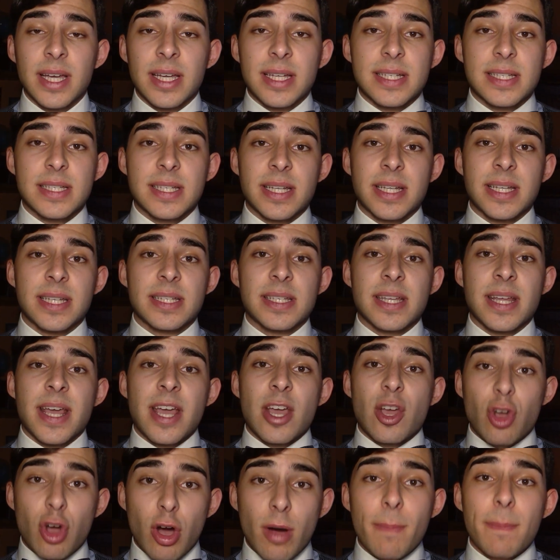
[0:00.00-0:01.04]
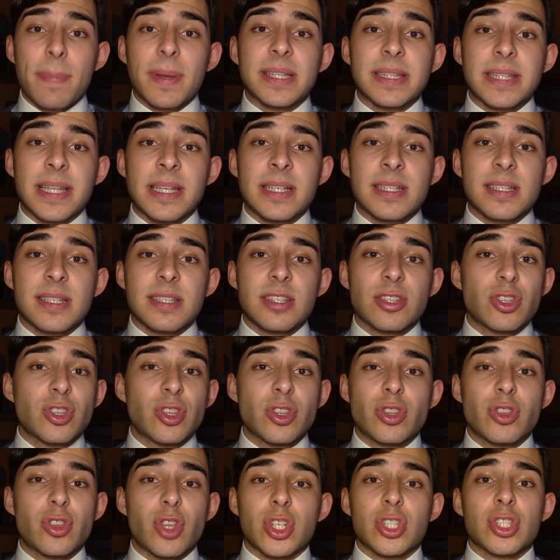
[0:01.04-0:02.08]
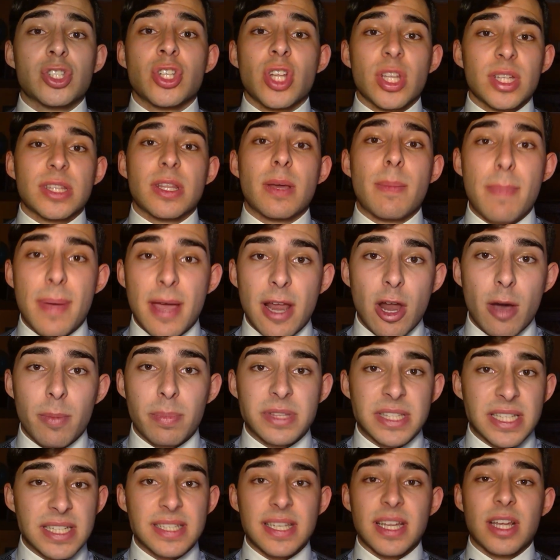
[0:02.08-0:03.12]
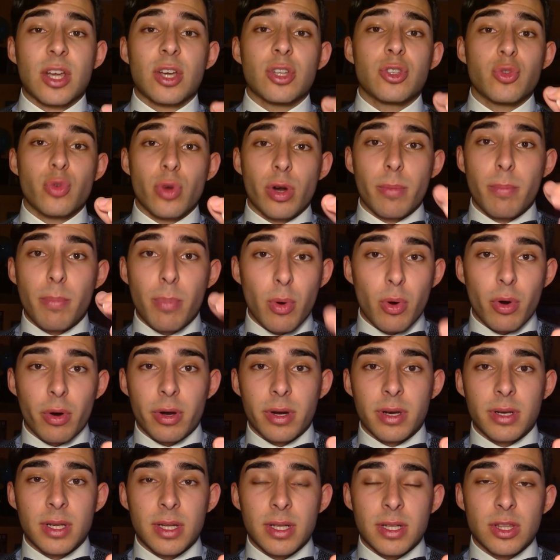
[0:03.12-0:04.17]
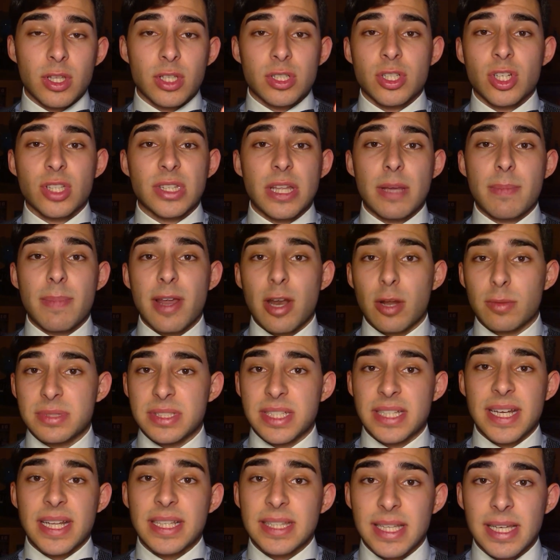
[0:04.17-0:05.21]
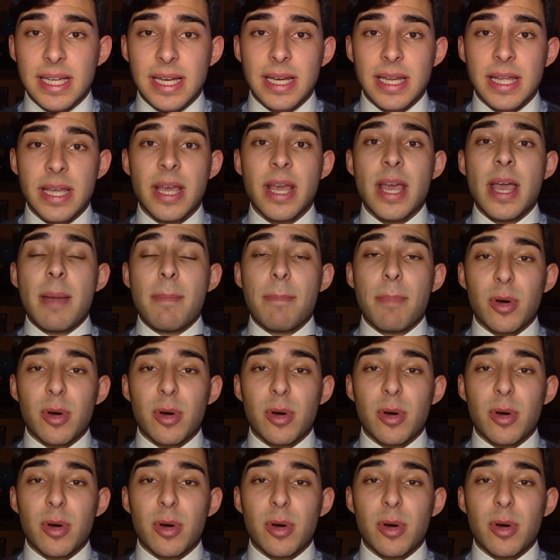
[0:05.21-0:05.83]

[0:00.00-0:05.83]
since competence does not develop the second you are born, does not develop genetically,